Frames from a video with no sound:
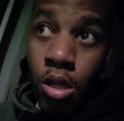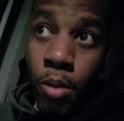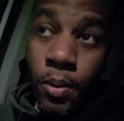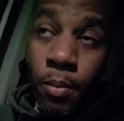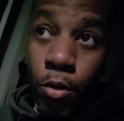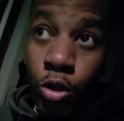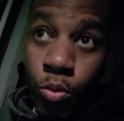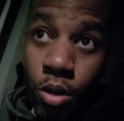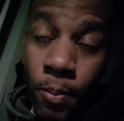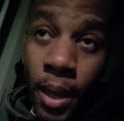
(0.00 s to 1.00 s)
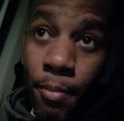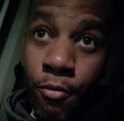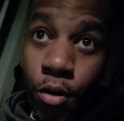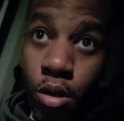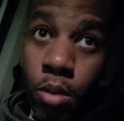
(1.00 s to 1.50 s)
Some people are doing the
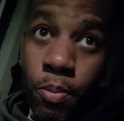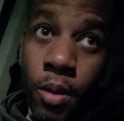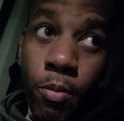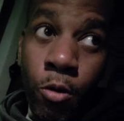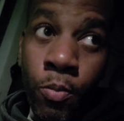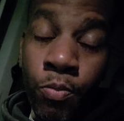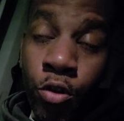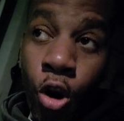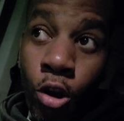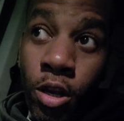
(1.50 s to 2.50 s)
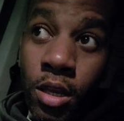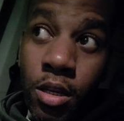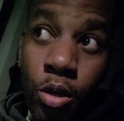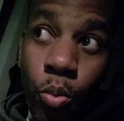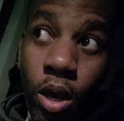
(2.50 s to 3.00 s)
paperwork. Some people are
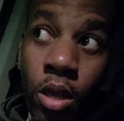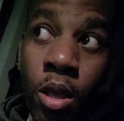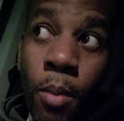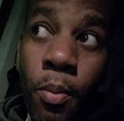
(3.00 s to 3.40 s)
leading the way.